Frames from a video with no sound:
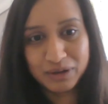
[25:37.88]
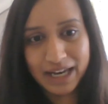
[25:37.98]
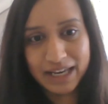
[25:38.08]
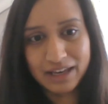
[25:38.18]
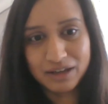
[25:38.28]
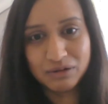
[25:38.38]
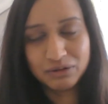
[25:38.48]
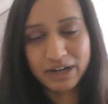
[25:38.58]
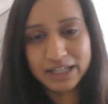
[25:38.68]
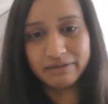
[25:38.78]
U K E
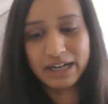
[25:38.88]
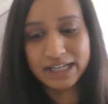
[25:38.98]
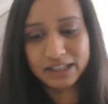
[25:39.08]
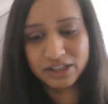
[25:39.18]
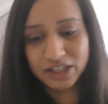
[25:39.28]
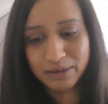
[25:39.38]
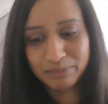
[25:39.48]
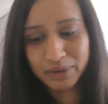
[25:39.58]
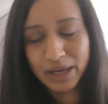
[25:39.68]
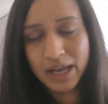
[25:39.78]
U trading relationship.